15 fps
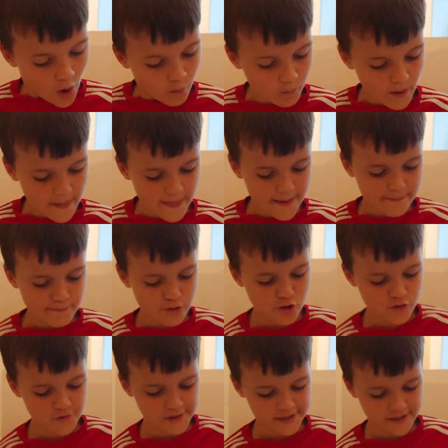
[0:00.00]
When the
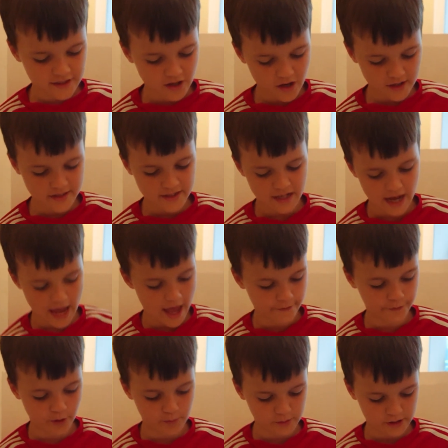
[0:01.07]
movie started,
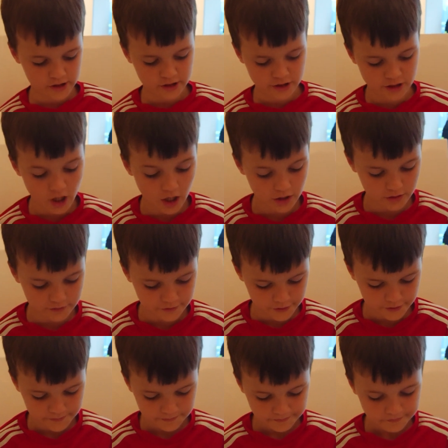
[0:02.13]
everyone went
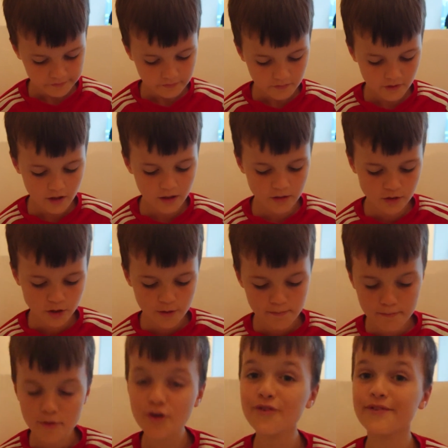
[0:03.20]
silent. The
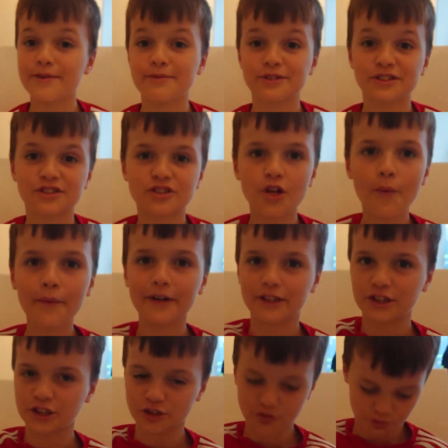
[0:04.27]
movie was so
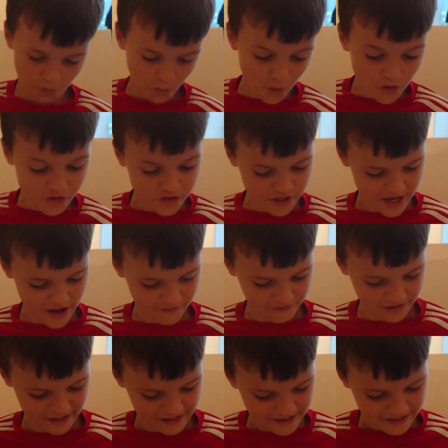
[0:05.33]

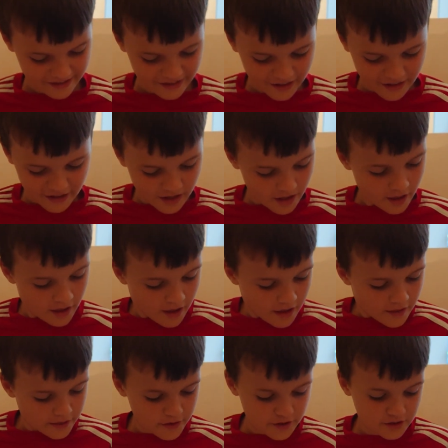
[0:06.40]
extraordinary
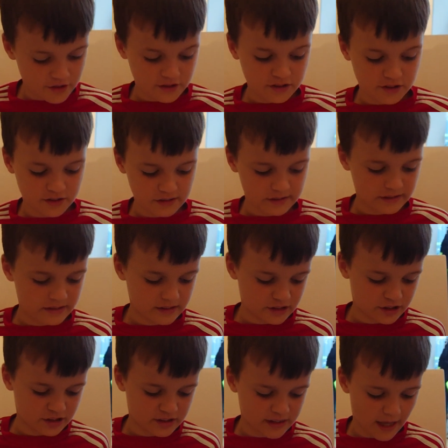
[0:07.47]
that
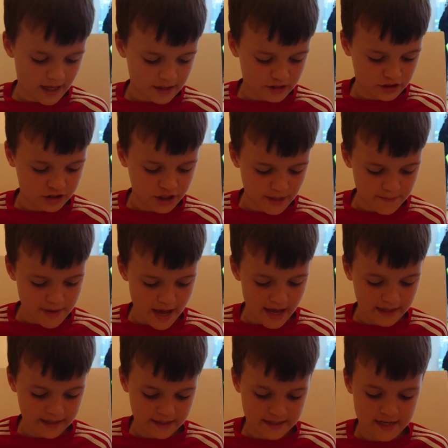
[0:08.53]
Jim
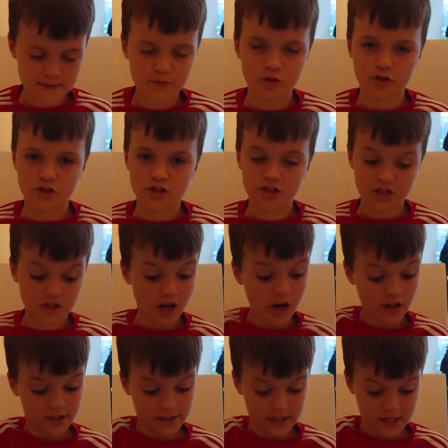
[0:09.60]
and Tim got
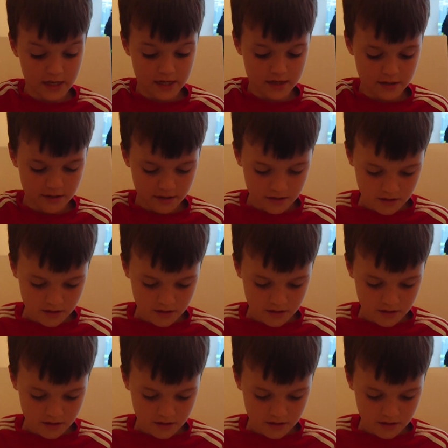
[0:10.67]
sucked in.